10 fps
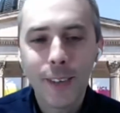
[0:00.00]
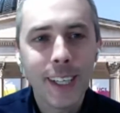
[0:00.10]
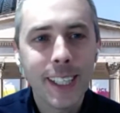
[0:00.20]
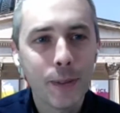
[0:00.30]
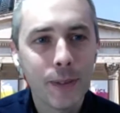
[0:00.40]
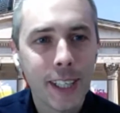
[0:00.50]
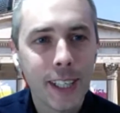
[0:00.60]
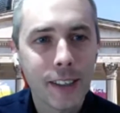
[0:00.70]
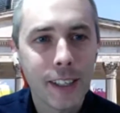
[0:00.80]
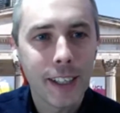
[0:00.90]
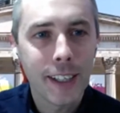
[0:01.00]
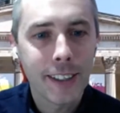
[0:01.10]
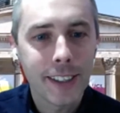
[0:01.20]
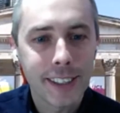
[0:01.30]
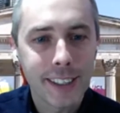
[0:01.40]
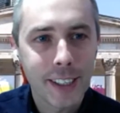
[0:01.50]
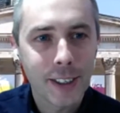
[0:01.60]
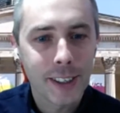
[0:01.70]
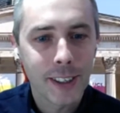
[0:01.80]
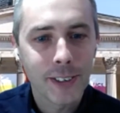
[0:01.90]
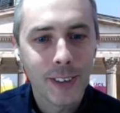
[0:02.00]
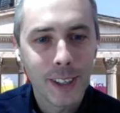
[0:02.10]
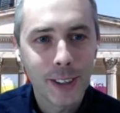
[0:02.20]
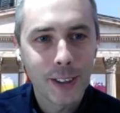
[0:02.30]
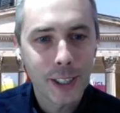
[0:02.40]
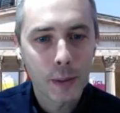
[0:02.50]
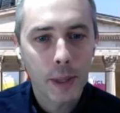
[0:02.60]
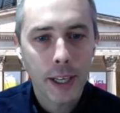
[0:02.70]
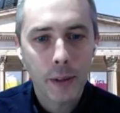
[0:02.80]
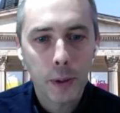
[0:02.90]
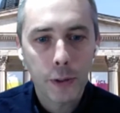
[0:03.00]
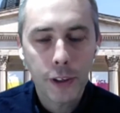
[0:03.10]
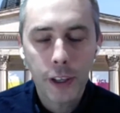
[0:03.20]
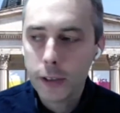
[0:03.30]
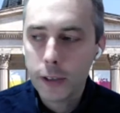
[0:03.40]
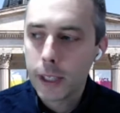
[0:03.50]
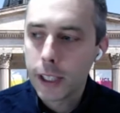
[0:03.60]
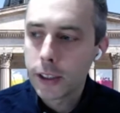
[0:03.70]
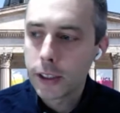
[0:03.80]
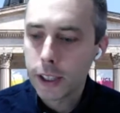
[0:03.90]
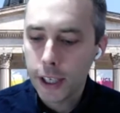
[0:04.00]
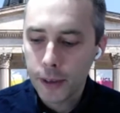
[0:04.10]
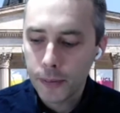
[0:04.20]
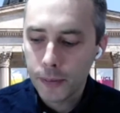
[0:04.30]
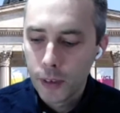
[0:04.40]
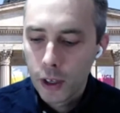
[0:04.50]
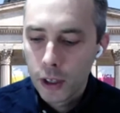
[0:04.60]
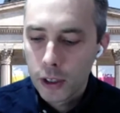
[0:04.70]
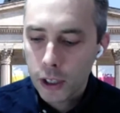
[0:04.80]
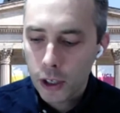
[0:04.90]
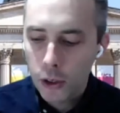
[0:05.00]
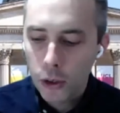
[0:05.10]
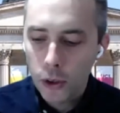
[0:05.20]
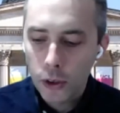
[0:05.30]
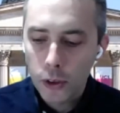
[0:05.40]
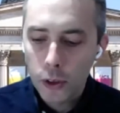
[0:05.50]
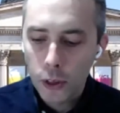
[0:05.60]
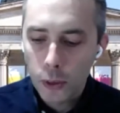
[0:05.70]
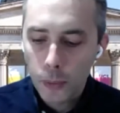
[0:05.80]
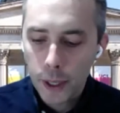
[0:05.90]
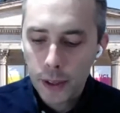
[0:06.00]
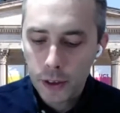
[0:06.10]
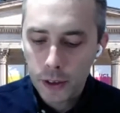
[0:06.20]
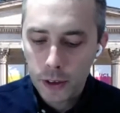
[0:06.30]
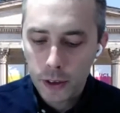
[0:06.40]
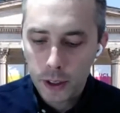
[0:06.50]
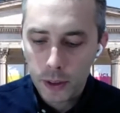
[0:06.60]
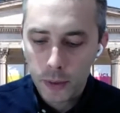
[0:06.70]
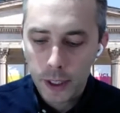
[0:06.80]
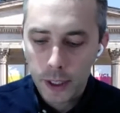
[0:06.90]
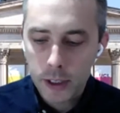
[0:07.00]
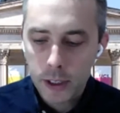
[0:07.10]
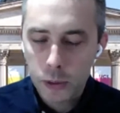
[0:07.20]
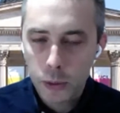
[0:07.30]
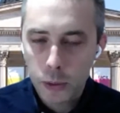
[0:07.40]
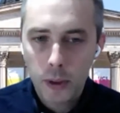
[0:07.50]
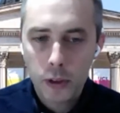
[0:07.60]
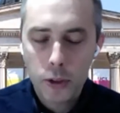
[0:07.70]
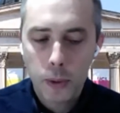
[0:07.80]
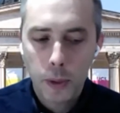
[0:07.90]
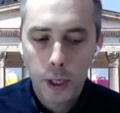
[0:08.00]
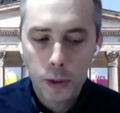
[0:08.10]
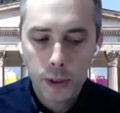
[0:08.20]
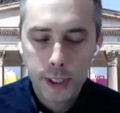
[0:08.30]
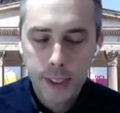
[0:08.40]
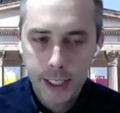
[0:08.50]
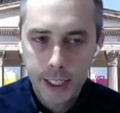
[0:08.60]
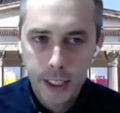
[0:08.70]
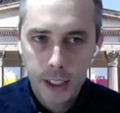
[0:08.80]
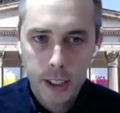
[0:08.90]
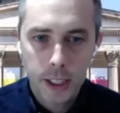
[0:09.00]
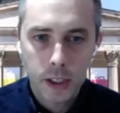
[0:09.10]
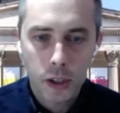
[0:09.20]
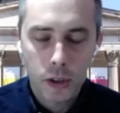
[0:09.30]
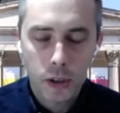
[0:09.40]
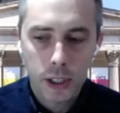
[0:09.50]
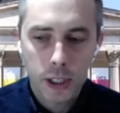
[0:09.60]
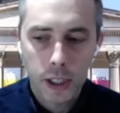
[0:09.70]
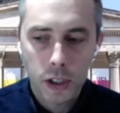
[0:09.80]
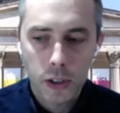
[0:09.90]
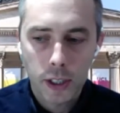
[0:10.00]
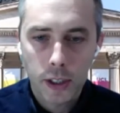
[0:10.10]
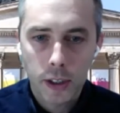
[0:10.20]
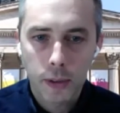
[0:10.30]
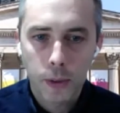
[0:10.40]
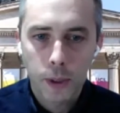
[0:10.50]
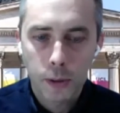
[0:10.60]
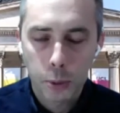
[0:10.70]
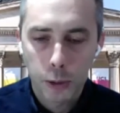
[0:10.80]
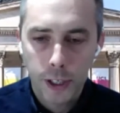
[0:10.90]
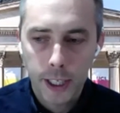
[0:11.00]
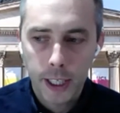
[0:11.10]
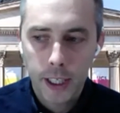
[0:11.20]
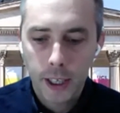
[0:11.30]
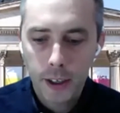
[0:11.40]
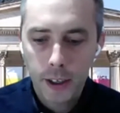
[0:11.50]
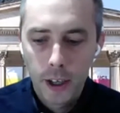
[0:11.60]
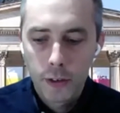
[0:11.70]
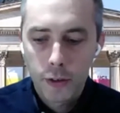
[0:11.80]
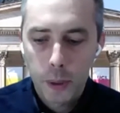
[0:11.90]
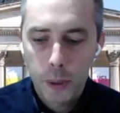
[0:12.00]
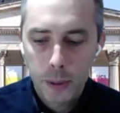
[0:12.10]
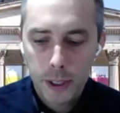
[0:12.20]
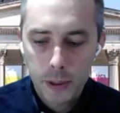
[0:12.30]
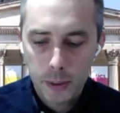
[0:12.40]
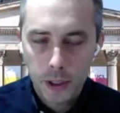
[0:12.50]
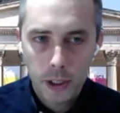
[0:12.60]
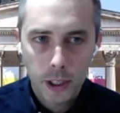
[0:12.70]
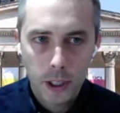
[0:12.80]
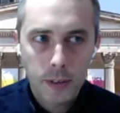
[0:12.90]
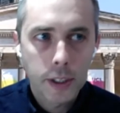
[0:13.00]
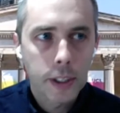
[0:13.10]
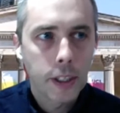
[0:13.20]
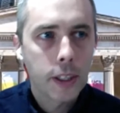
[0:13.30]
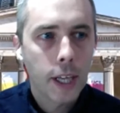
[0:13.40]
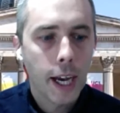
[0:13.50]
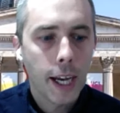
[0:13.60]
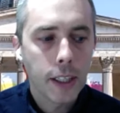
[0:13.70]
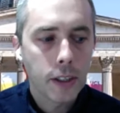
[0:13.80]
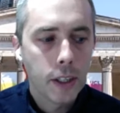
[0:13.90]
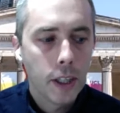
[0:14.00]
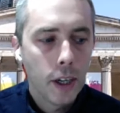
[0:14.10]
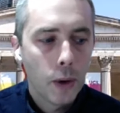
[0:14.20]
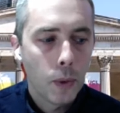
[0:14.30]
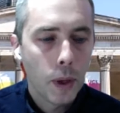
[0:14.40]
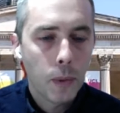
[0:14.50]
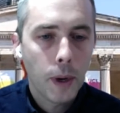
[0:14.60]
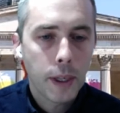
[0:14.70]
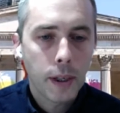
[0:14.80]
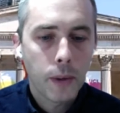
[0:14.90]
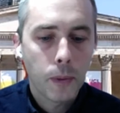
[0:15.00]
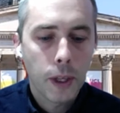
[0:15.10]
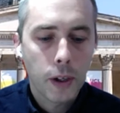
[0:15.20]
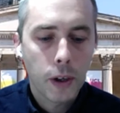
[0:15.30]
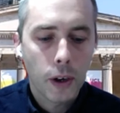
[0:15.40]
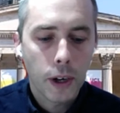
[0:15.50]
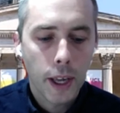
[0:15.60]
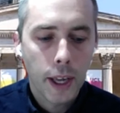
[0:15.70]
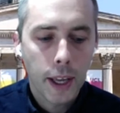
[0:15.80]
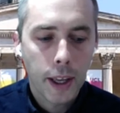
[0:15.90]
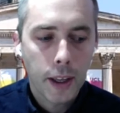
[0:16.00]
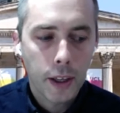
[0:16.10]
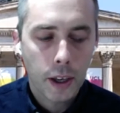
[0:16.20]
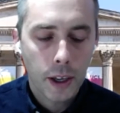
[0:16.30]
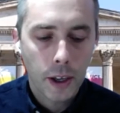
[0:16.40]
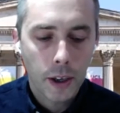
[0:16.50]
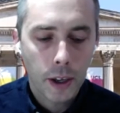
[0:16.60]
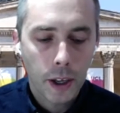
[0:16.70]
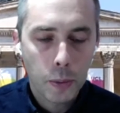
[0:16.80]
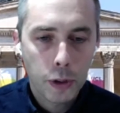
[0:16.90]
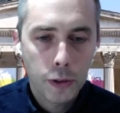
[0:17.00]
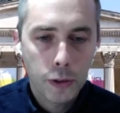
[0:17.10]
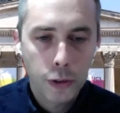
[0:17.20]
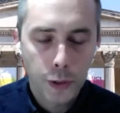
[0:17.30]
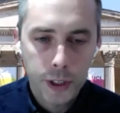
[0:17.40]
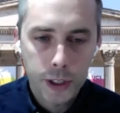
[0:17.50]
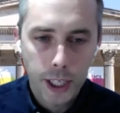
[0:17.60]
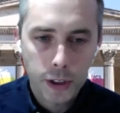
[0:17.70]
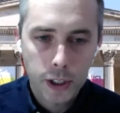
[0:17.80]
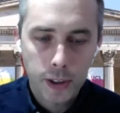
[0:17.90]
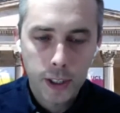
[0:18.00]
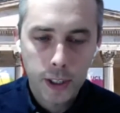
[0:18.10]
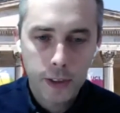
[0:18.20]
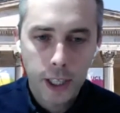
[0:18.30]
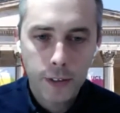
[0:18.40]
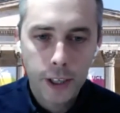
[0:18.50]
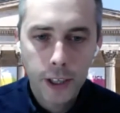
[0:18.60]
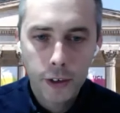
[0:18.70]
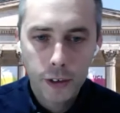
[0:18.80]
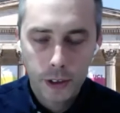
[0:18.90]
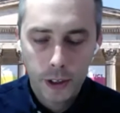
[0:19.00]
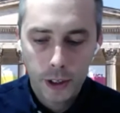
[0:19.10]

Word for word: deliberately didn't put that slide up because it takes a long while to explain. But for the homeless yeah. um, cohort, the, the way that that it works is we. So we worked with seventeen sites across the country that were providing care for people experiencing homelessness, and we went. We got a uh, an approval from the Secretary of State for Health.